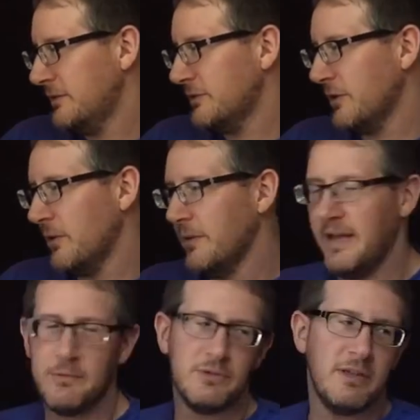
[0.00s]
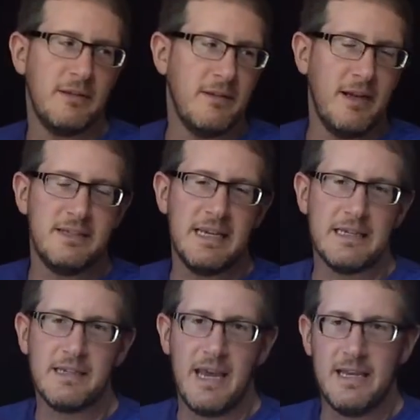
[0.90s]
So that was a
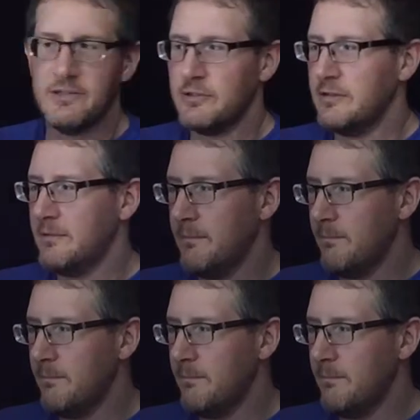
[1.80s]
ding to Acer.